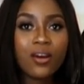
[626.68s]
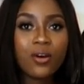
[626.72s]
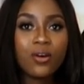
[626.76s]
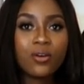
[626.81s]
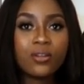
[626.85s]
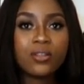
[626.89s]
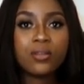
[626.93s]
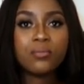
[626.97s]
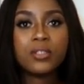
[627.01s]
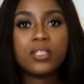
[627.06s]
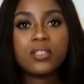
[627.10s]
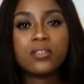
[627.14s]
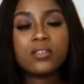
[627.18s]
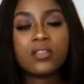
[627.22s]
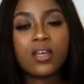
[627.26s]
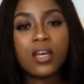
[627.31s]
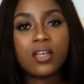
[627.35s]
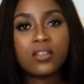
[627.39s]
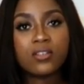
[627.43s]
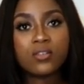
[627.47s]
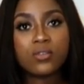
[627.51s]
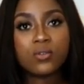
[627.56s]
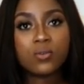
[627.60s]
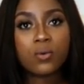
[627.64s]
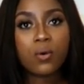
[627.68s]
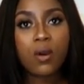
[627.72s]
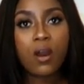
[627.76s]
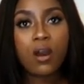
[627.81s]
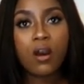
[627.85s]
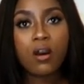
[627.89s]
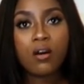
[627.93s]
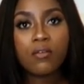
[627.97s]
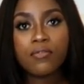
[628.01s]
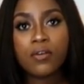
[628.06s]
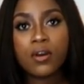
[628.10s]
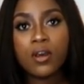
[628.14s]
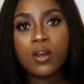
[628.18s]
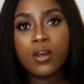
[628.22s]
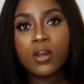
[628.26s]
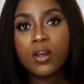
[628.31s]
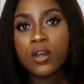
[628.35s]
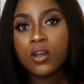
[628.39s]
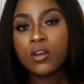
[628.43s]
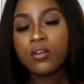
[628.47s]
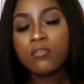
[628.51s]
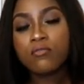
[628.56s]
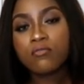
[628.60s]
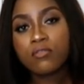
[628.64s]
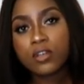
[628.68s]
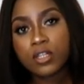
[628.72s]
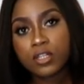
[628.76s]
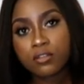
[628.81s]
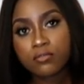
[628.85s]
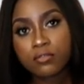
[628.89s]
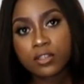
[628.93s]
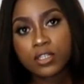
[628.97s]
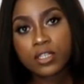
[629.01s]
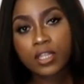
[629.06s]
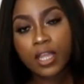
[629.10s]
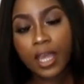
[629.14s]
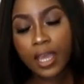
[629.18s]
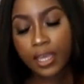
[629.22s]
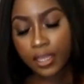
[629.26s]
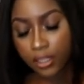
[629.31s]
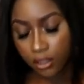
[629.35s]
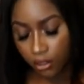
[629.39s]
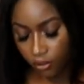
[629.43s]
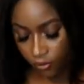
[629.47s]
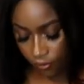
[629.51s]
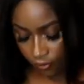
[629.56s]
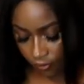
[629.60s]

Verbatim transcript: I got them in a size 12 really really like the